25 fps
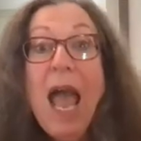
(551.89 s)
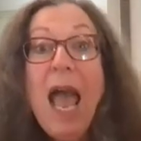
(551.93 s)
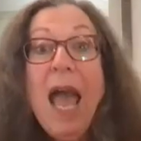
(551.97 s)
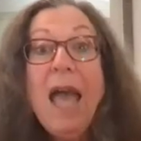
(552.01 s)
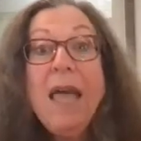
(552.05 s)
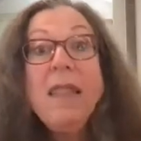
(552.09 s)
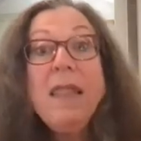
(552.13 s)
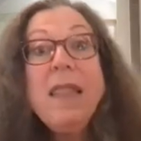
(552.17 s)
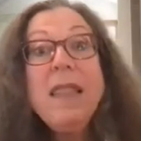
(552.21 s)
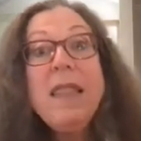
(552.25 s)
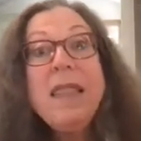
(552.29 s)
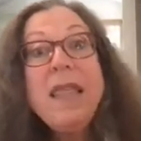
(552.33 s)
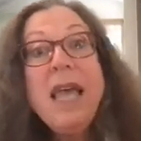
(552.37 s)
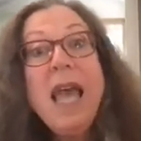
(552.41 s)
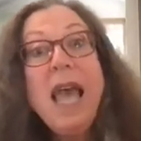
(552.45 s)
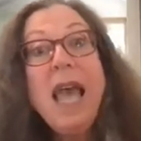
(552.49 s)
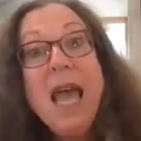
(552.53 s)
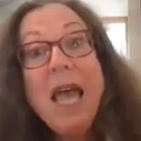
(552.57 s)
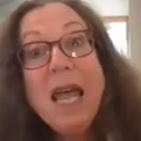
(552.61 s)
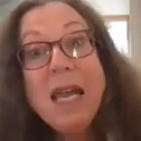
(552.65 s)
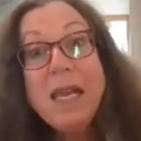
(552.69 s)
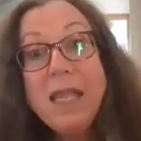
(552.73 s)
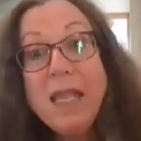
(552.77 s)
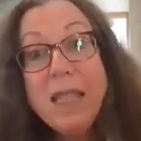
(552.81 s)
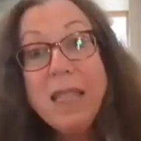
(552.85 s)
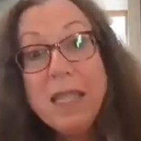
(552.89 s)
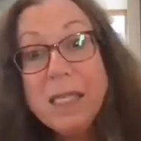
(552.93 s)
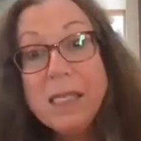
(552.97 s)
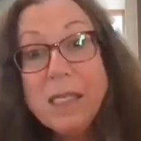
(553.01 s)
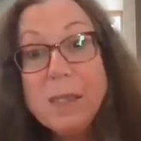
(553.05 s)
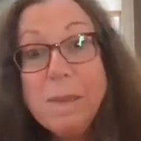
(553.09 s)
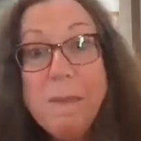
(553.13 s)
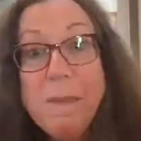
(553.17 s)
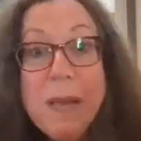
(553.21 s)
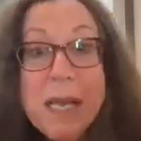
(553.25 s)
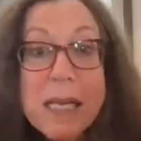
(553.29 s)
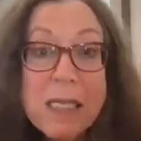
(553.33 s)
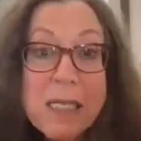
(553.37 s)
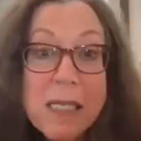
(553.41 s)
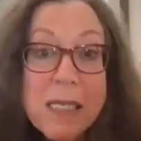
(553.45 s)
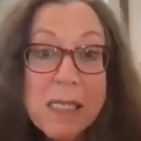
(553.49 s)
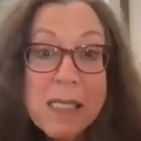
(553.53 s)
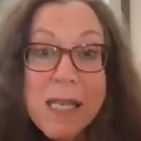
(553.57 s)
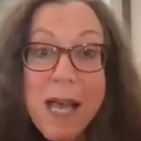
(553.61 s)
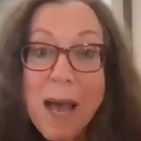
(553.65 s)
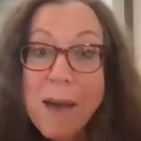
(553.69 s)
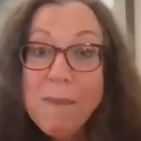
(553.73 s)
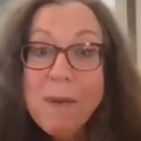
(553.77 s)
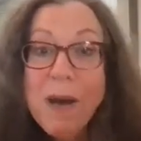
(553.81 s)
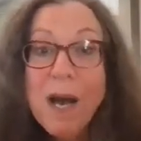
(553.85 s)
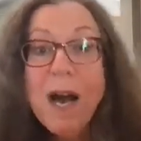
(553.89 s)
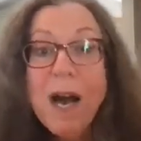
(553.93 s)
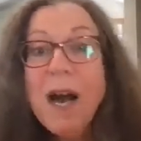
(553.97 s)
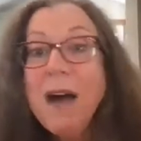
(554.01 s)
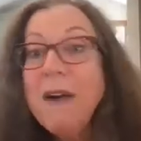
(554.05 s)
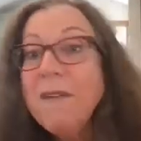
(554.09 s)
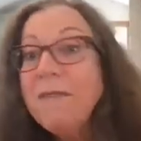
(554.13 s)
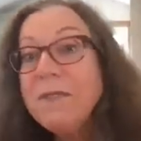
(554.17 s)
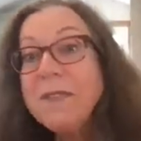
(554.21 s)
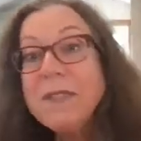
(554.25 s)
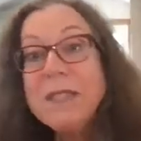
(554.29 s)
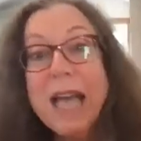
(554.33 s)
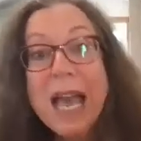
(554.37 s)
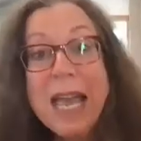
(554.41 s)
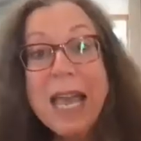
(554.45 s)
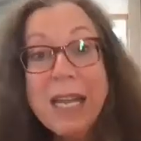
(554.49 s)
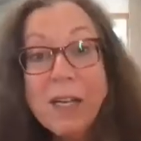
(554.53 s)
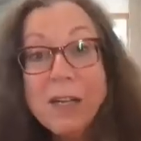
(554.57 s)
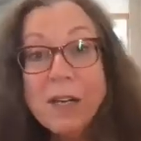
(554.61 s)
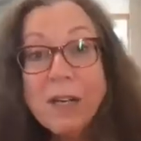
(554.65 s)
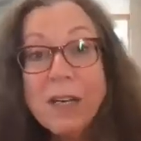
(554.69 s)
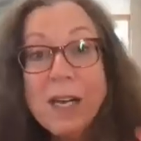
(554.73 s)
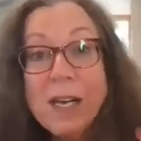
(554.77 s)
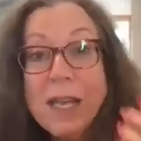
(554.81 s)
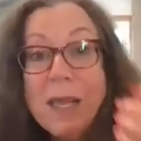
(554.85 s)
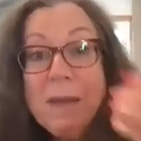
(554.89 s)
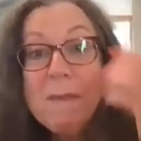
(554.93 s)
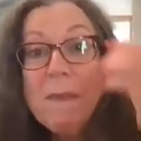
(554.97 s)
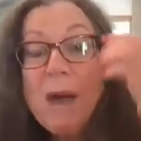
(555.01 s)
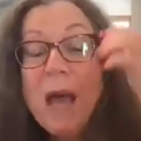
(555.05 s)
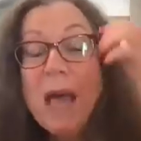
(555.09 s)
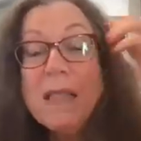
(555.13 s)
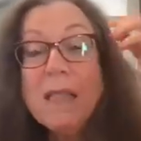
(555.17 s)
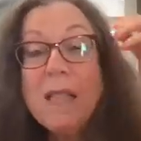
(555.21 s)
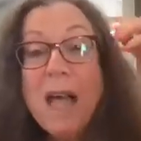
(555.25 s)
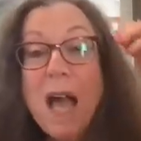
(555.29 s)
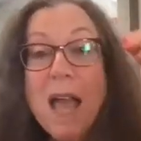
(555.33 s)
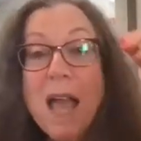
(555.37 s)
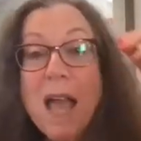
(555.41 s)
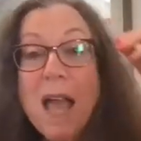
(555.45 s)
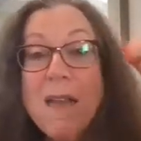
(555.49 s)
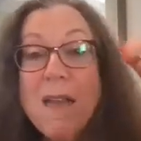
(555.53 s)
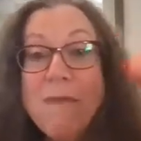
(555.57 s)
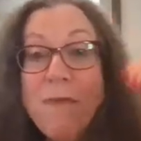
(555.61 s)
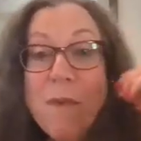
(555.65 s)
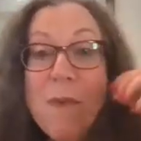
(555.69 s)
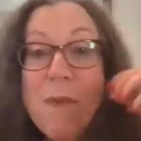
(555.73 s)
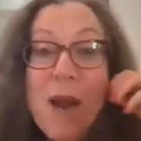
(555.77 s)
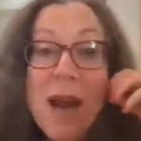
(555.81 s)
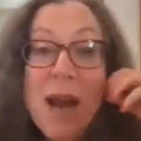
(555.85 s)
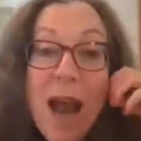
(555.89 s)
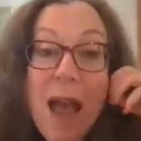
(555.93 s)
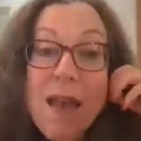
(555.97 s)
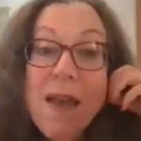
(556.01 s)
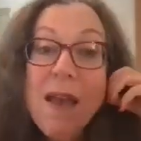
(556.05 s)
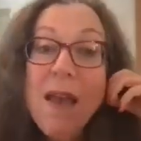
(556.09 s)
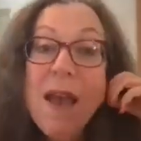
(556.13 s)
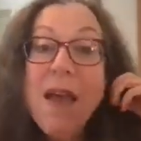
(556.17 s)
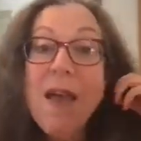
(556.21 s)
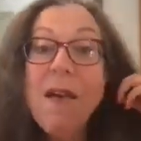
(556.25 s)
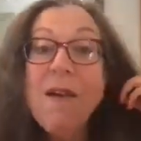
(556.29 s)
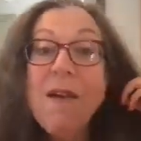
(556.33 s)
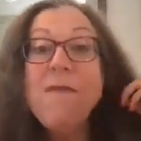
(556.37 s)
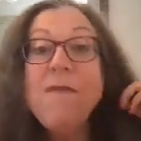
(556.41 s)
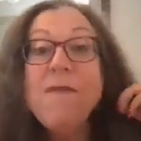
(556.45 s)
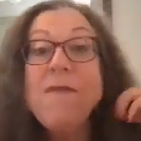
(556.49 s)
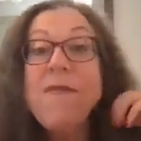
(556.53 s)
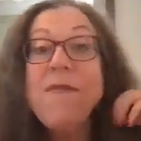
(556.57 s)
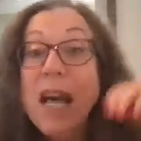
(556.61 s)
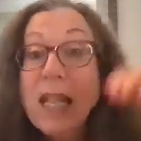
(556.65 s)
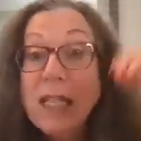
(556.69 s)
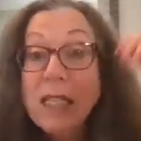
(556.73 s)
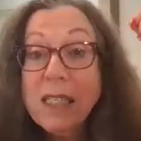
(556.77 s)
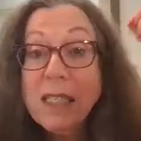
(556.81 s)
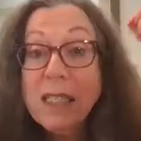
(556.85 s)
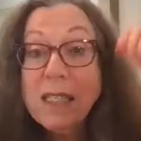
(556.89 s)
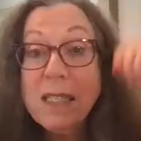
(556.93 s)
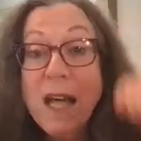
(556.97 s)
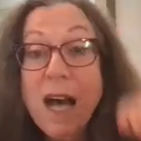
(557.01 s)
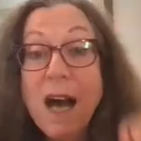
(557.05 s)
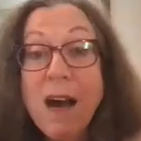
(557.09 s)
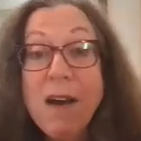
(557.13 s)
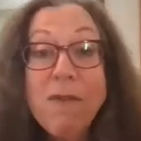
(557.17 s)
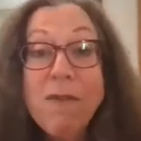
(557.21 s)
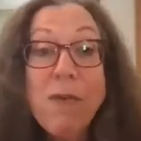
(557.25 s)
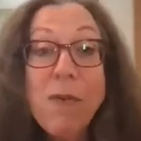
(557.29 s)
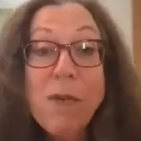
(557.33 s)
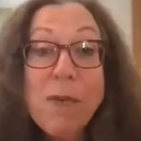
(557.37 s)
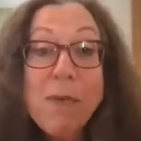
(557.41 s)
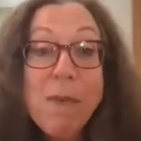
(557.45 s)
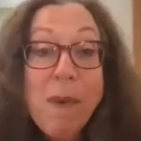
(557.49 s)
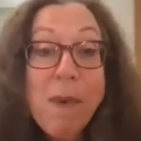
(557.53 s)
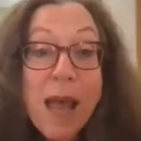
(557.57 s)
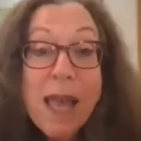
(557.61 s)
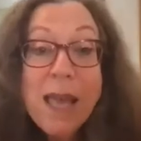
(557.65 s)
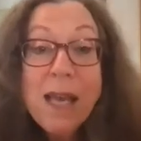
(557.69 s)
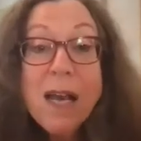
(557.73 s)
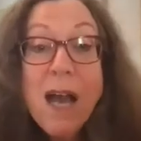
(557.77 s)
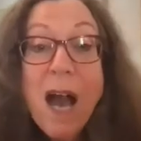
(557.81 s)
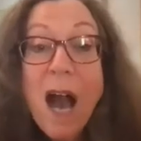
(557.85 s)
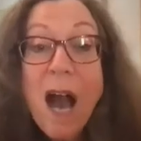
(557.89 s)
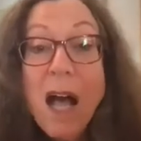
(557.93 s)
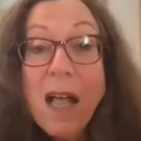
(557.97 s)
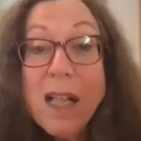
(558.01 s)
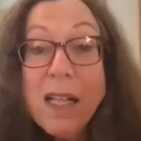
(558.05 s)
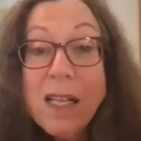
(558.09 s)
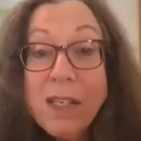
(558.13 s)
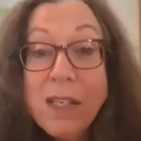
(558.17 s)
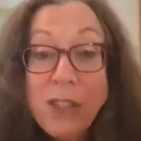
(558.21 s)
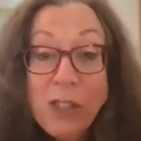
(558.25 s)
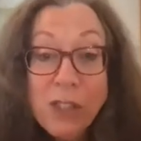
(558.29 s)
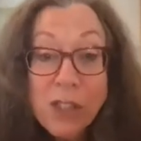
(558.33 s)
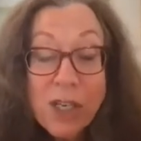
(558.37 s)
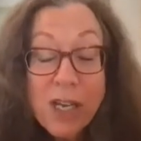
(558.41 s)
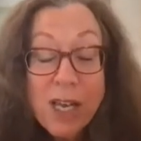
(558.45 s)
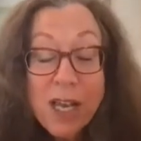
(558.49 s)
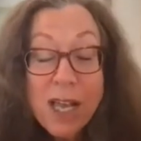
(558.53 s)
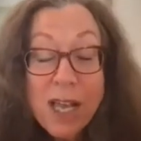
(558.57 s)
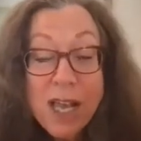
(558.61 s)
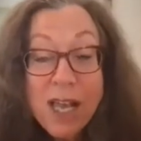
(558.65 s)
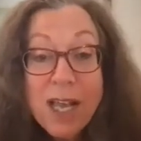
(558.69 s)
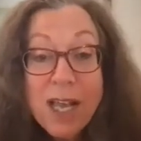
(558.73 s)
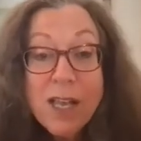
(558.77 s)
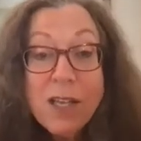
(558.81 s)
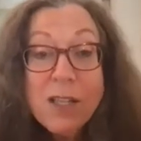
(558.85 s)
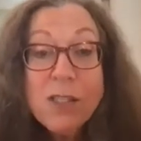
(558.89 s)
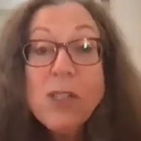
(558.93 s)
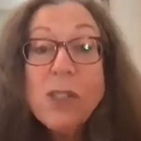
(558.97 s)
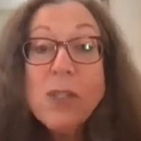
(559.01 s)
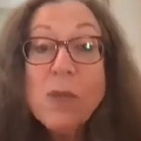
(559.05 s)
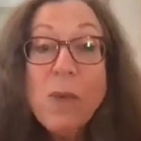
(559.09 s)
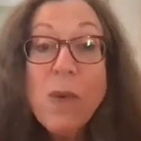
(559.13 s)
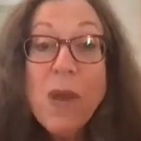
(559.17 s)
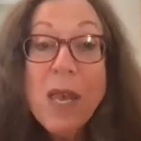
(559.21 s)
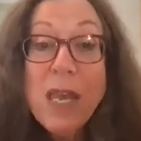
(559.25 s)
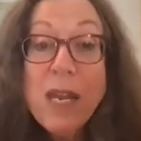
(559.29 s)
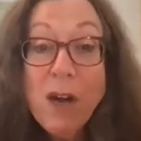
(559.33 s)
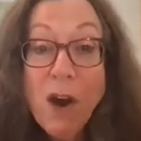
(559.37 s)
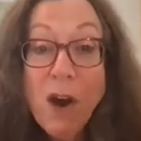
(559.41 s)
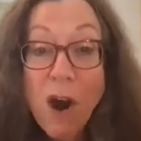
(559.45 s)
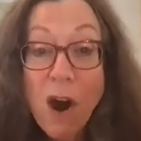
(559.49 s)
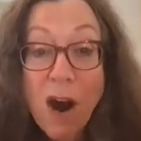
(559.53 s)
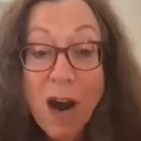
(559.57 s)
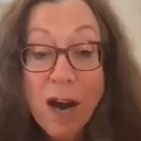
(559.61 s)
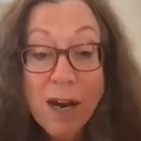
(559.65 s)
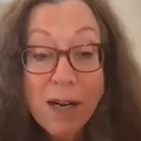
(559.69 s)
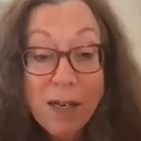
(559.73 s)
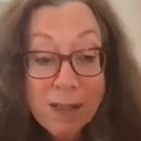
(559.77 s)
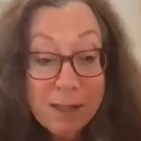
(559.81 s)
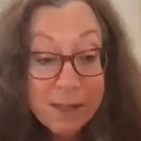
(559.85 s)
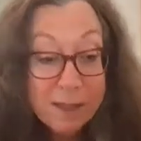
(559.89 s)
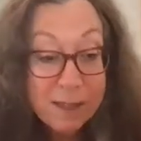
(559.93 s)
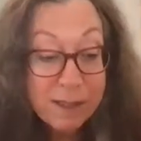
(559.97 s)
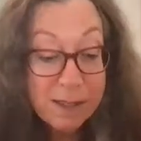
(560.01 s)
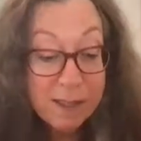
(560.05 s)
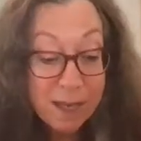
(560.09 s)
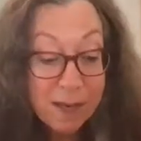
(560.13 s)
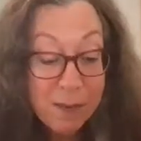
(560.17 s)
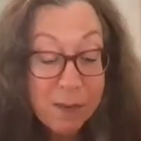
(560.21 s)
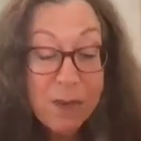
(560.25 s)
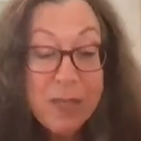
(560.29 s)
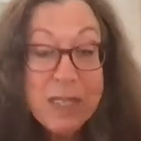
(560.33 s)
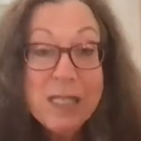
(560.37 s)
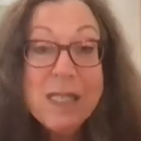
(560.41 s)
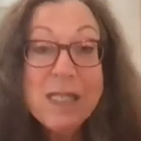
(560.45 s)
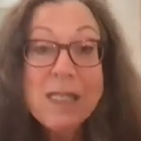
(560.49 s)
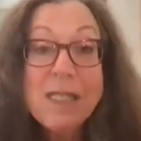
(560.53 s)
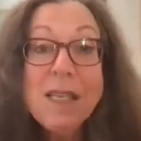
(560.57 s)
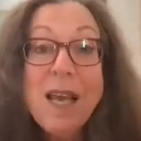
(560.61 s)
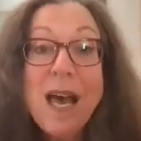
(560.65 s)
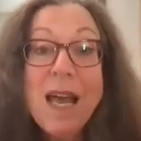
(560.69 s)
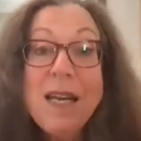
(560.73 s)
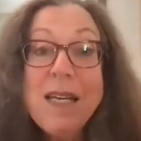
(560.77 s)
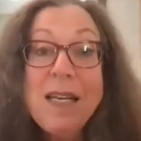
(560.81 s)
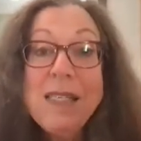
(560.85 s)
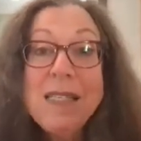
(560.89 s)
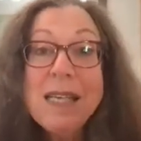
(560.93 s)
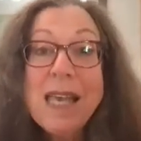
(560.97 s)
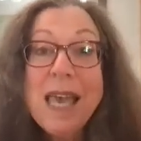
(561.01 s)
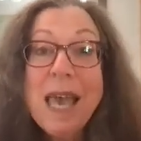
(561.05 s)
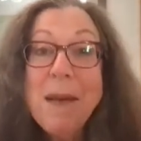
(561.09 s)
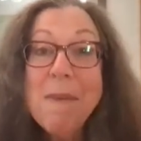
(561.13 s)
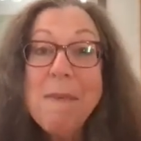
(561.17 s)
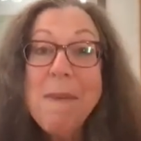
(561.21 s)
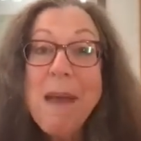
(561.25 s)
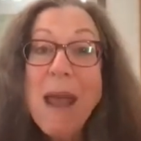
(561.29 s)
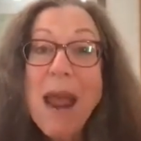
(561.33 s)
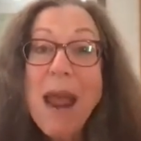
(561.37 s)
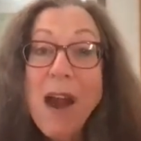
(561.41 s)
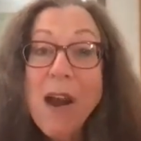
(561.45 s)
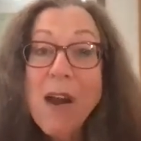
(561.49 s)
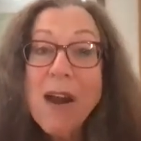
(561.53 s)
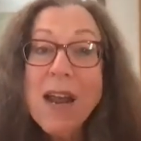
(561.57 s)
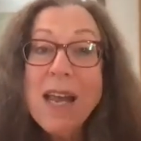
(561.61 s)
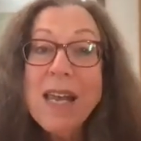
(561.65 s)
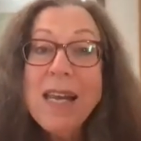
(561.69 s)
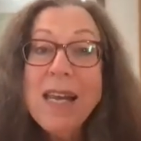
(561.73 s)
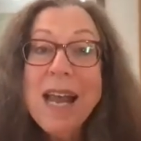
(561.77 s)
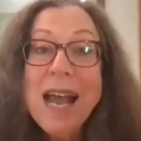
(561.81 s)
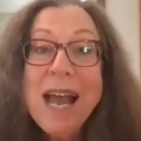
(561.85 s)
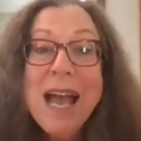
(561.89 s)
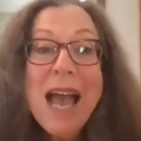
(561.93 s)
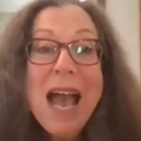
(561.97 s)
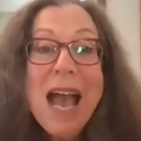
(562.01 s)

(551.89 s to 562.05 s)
And then this big dilemma of later in my life when I fell in love with my college sweetheart and we decided to get married,